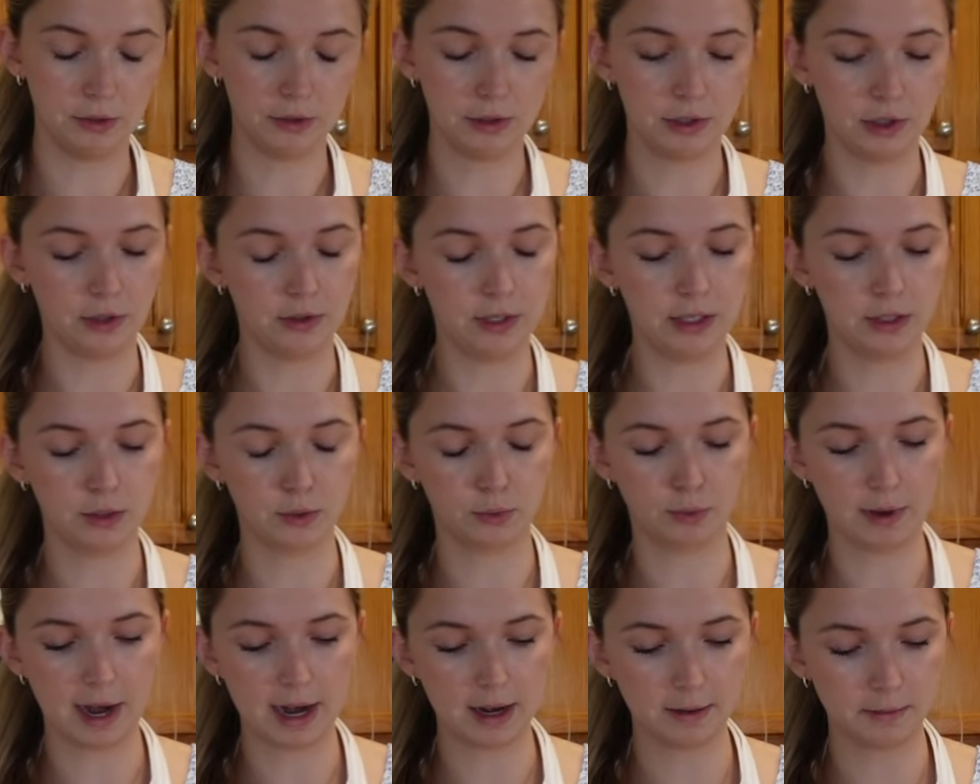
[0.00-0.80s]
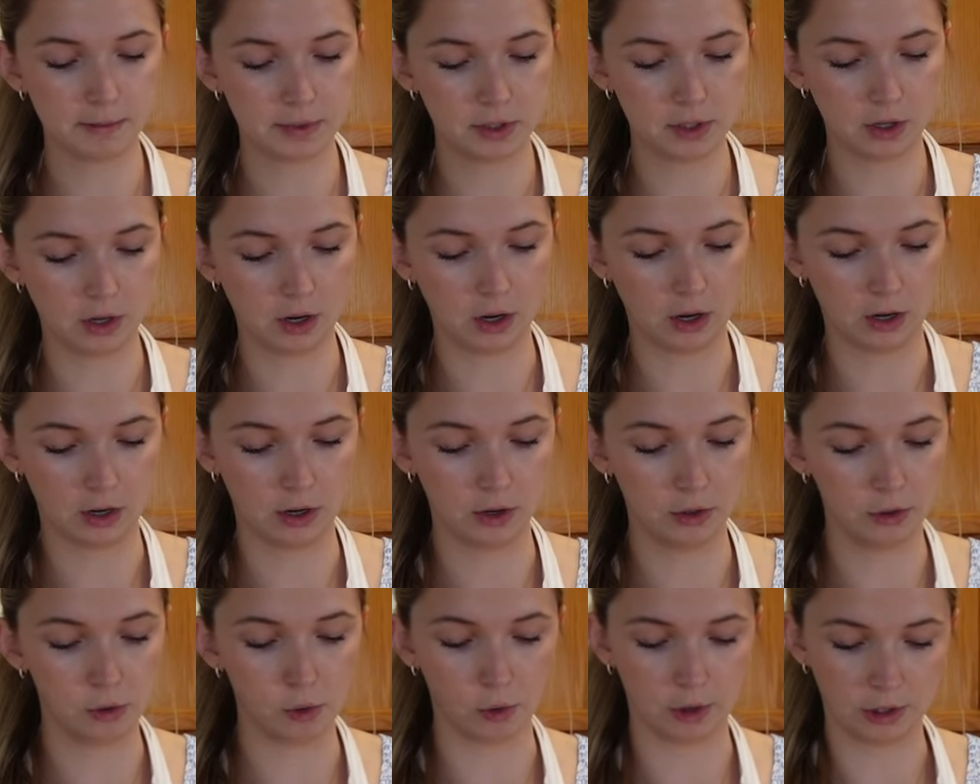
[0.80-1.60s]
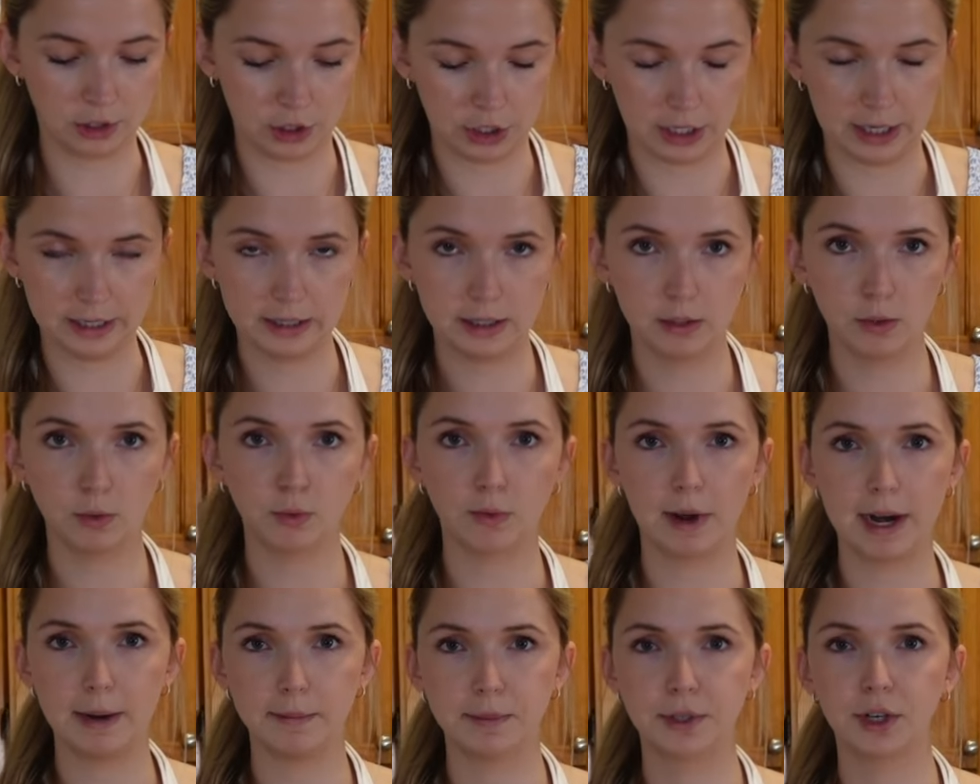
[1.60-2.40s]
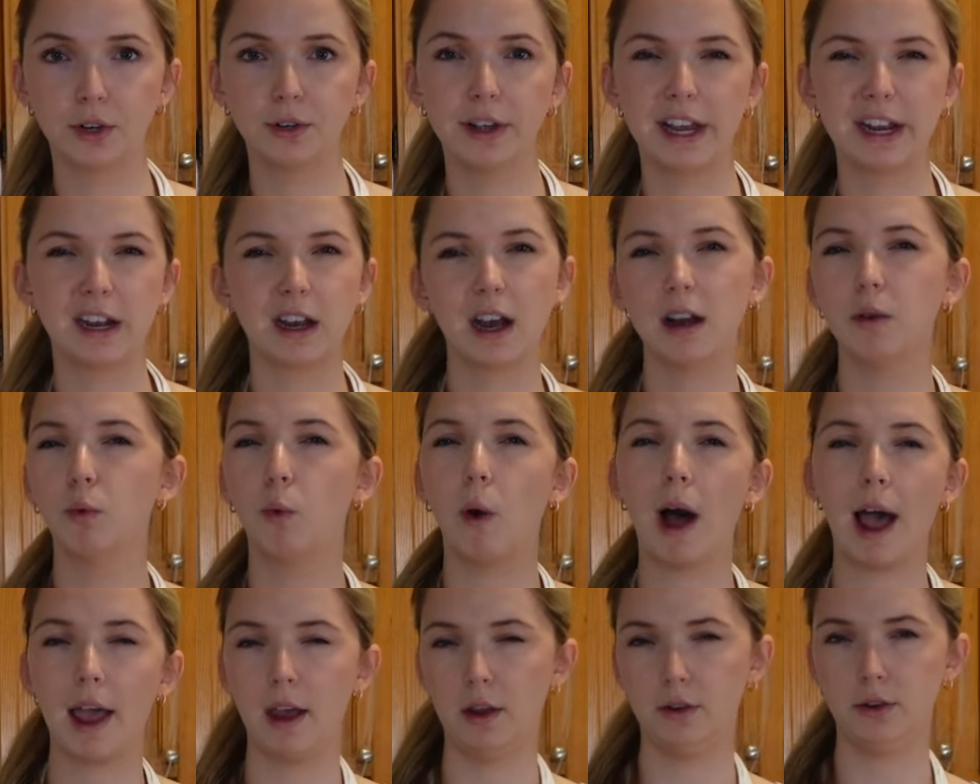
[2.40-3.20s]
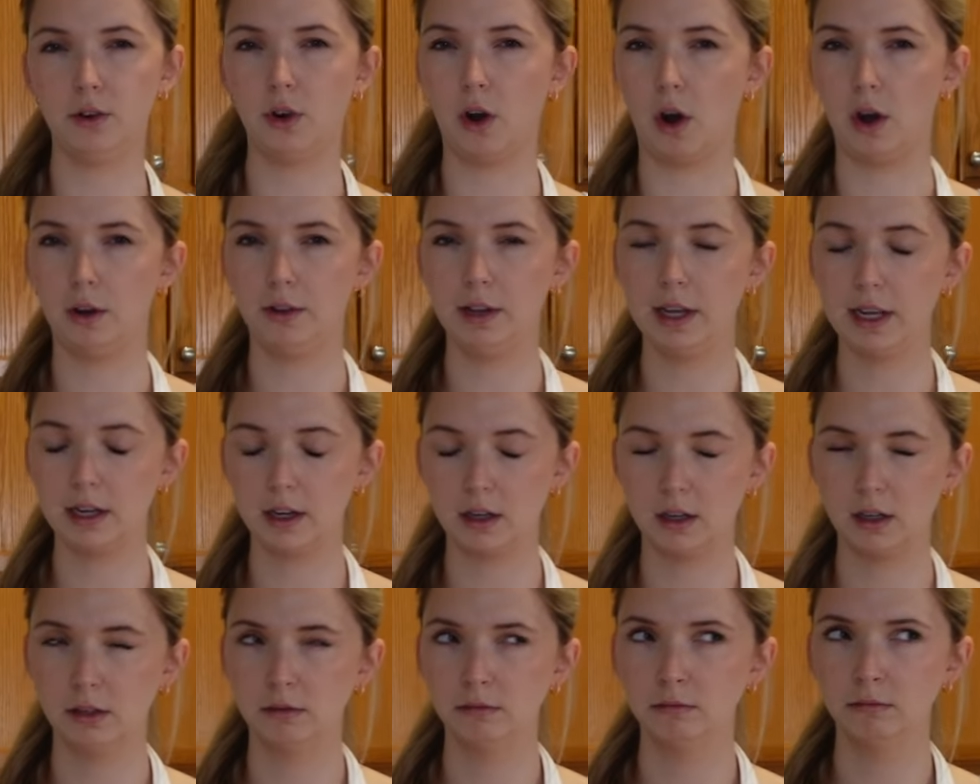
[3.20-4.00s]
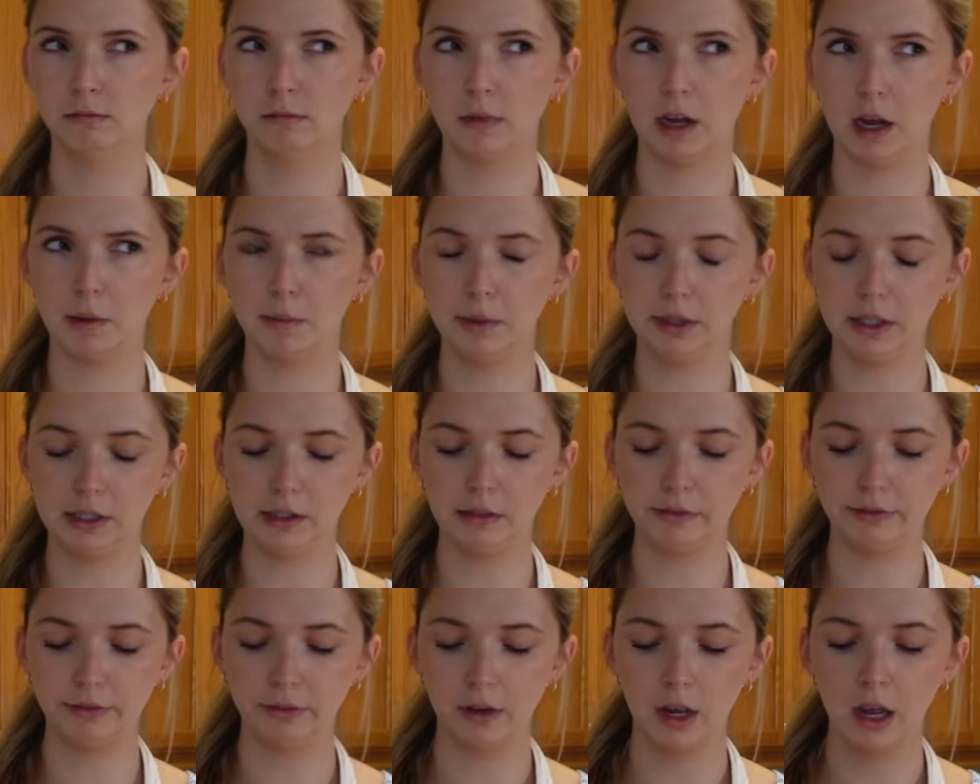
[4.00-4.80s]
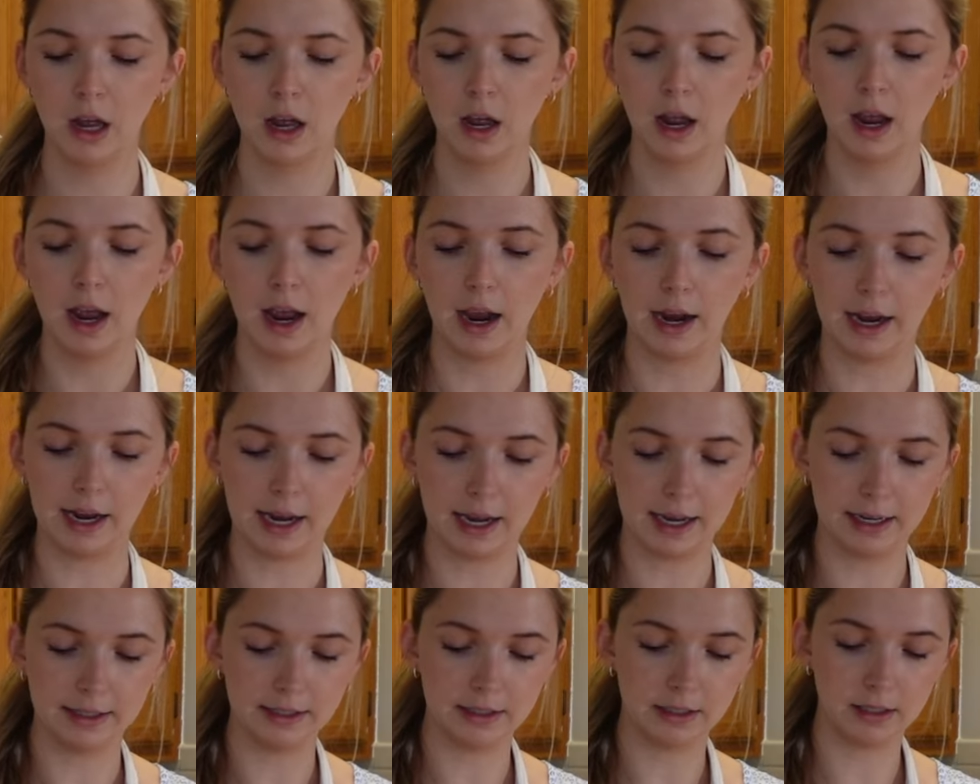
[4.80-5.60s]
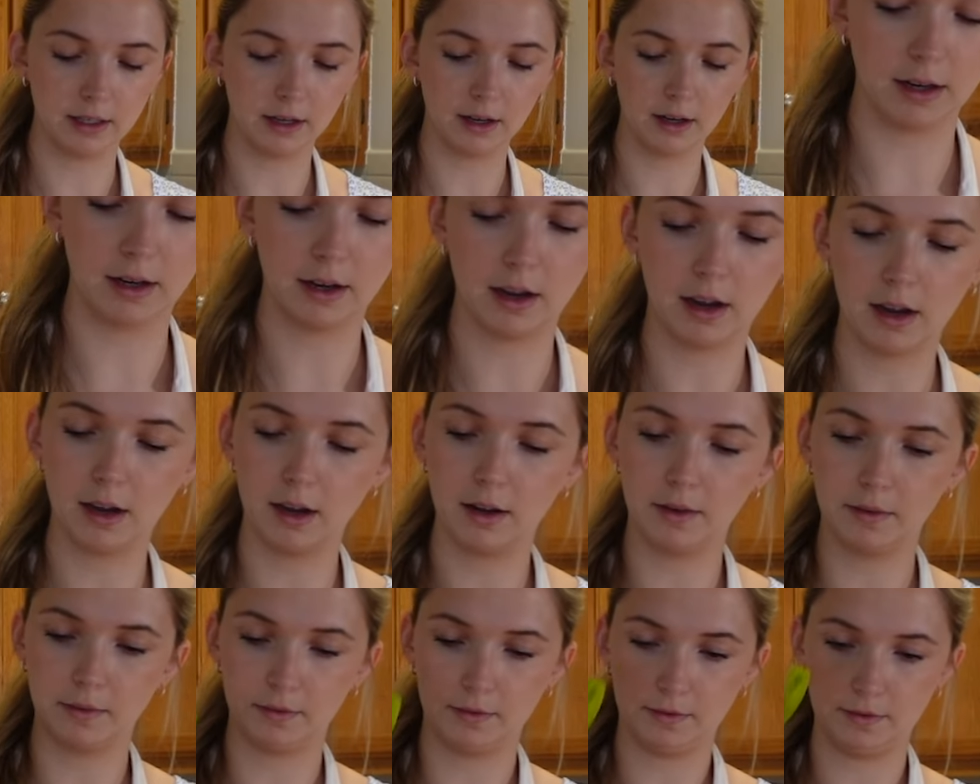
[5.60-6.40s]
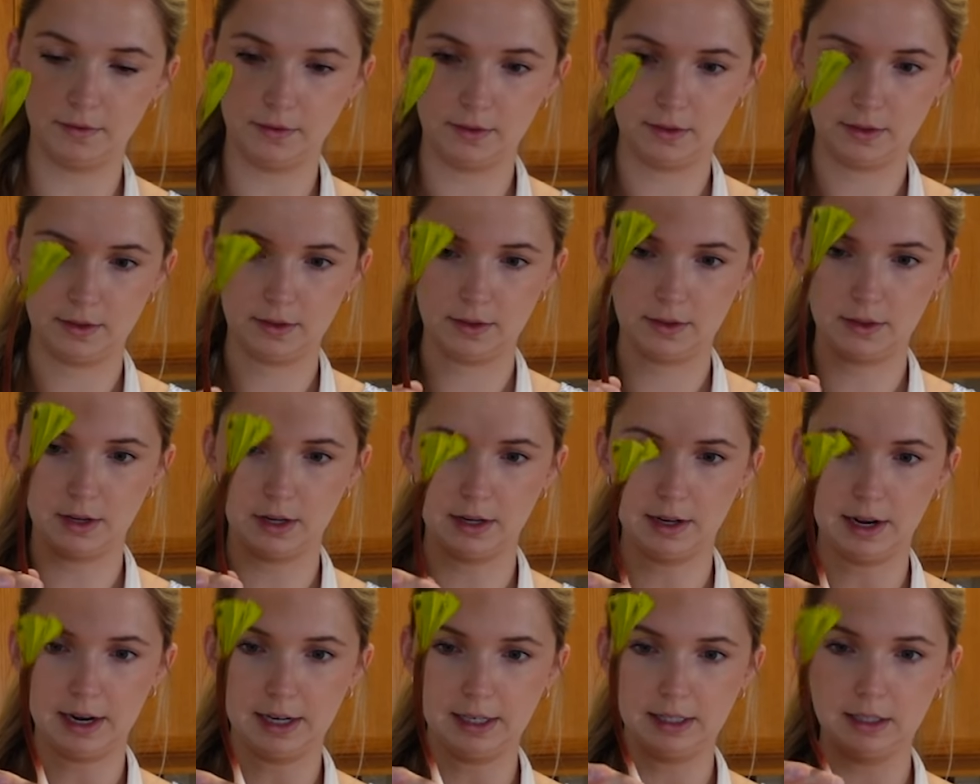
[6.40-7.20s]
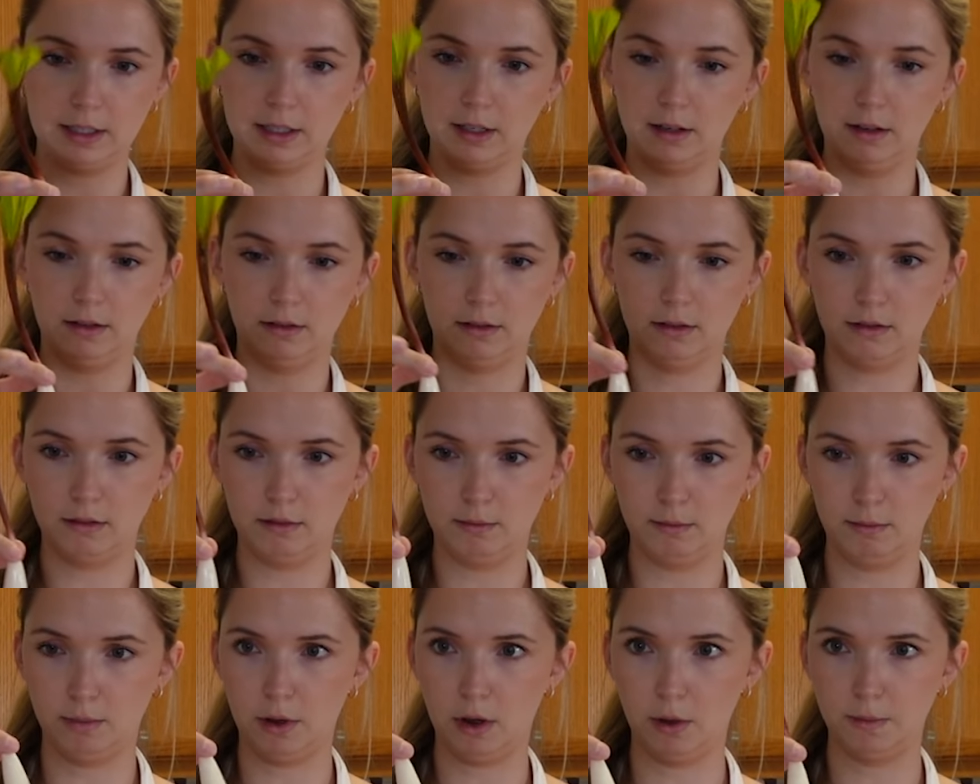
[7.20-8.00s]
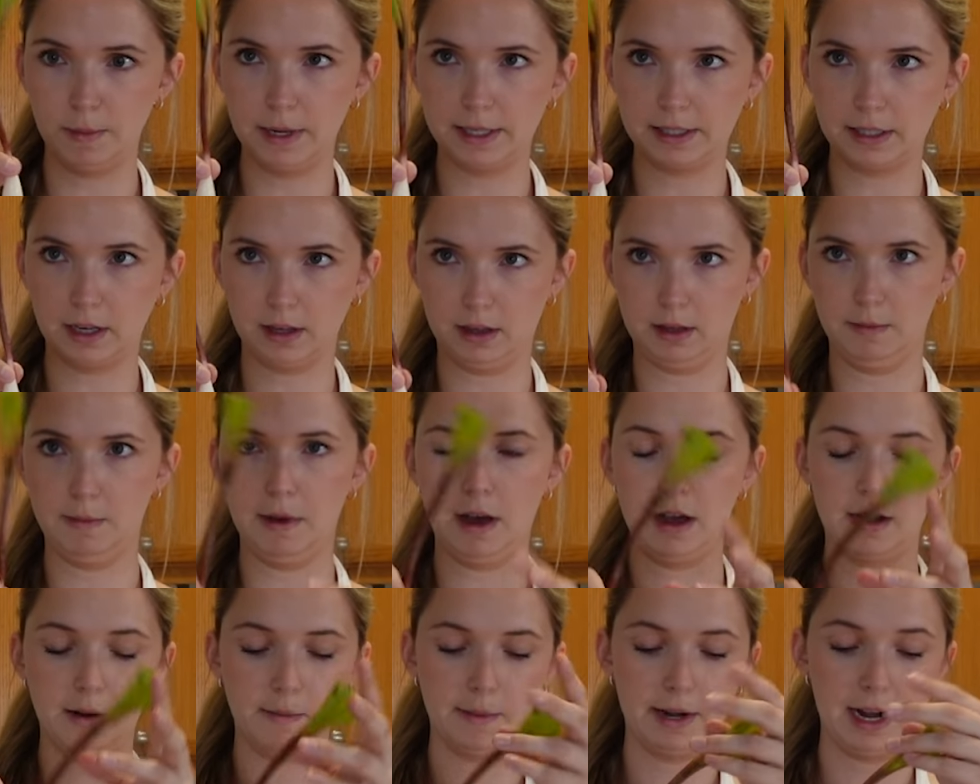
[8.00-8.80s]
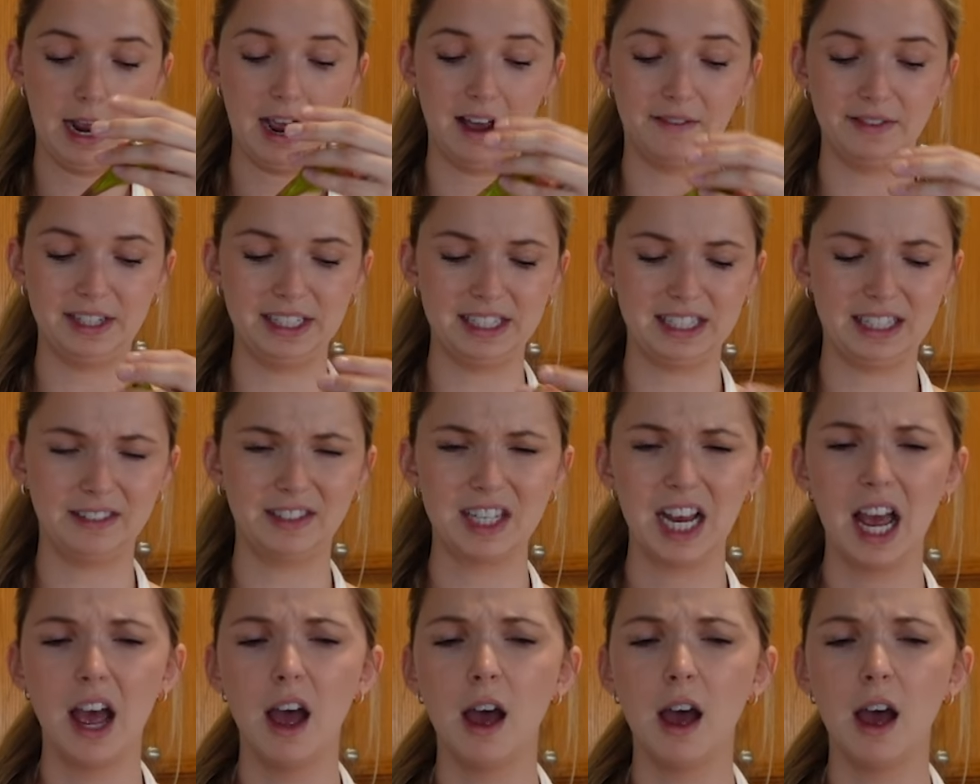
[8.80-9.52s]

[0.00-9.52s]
So these ramps are gorgeous. Ramps are like wild garlic, I believe, and they're nice and bulbous at the bottom and have these leaves.